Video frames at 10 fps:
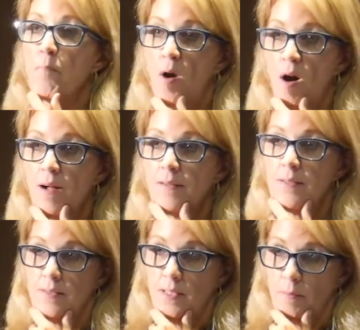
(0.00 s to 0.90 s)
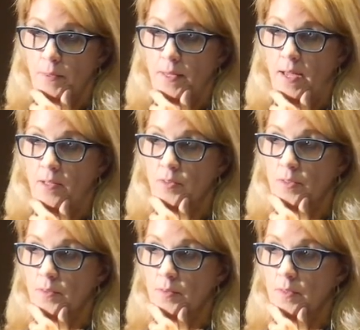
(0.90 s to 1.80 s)
the policy
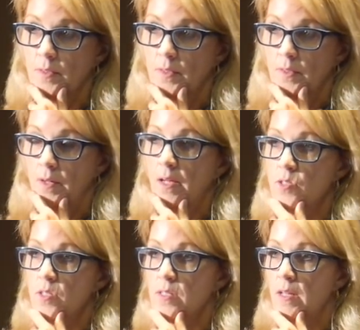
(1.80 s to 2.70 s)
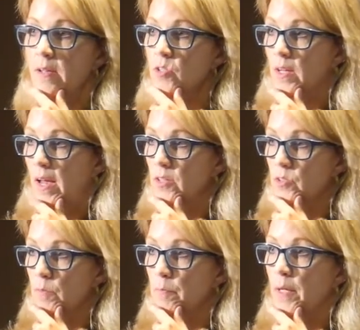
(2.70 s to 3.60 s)
implications? Not just
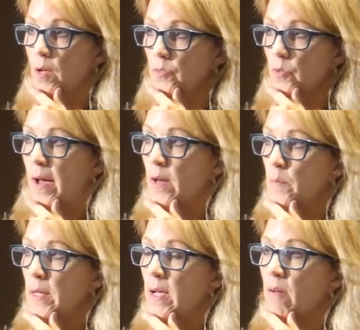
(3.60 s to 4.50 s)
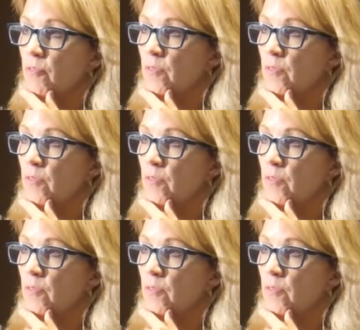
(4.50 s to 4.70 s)
education, but also how do we